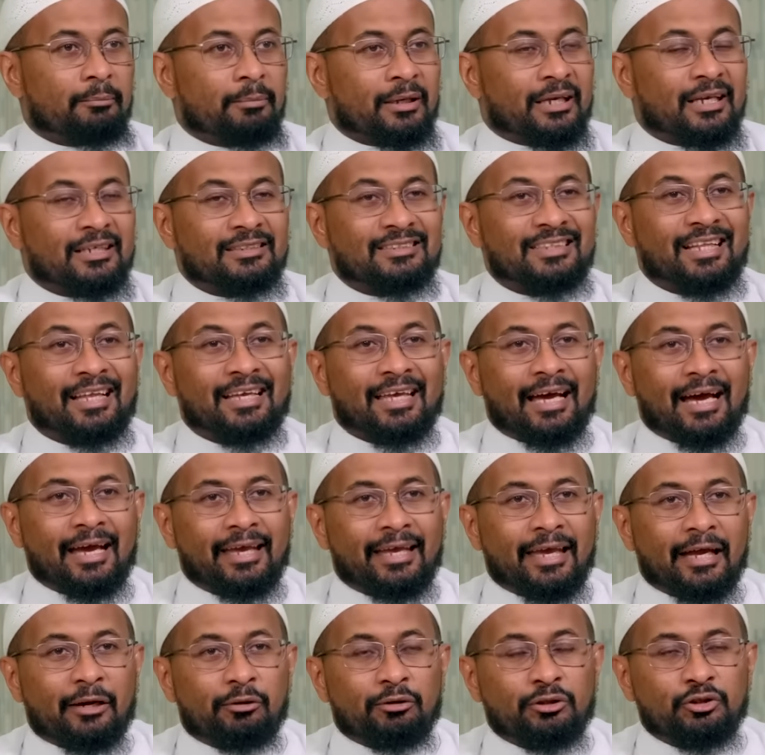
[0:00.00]
Because like
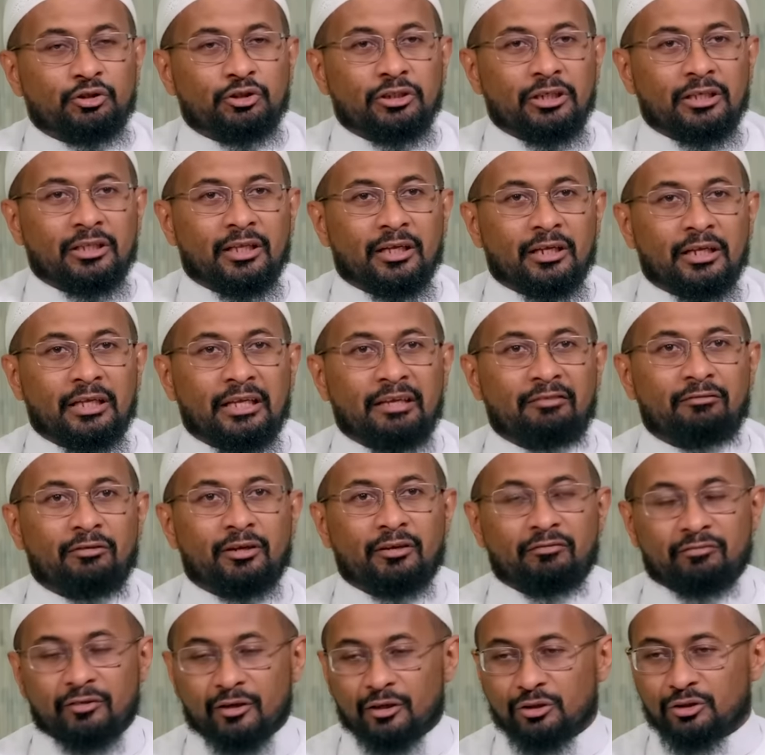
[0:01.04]
I guarantee that
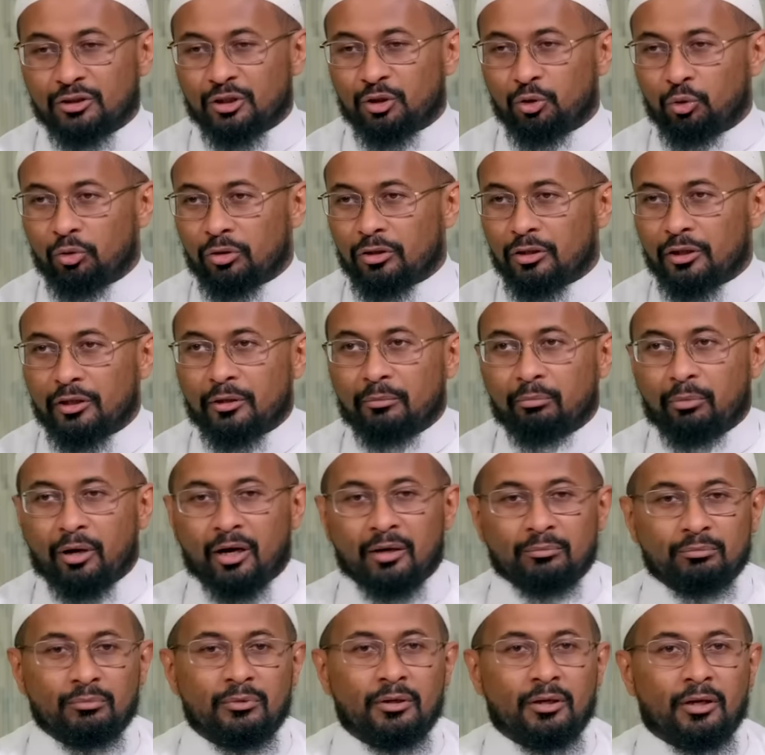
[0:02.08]
even if there's a nuclear
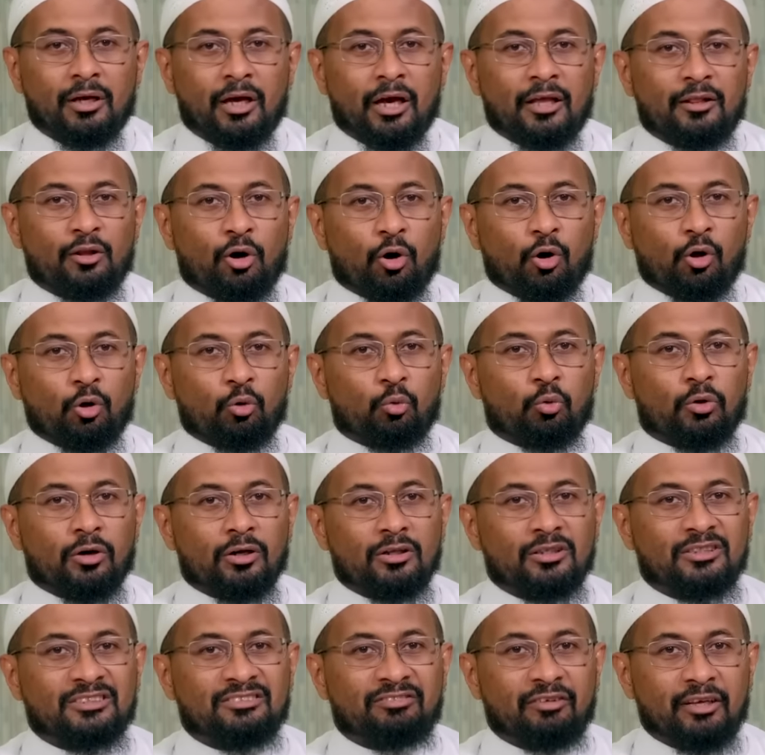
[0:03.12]
bomb and the whole
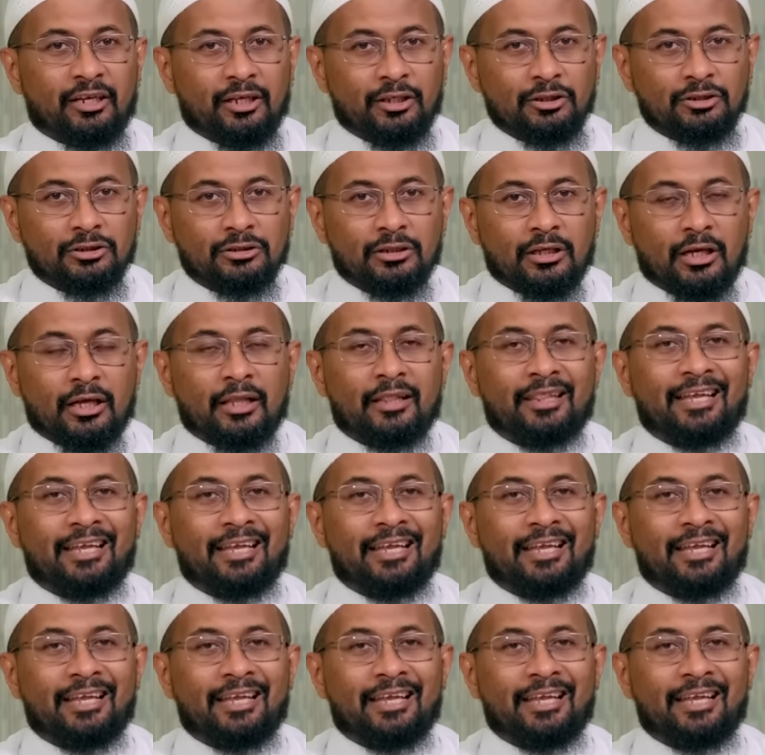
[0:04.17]
world is finished,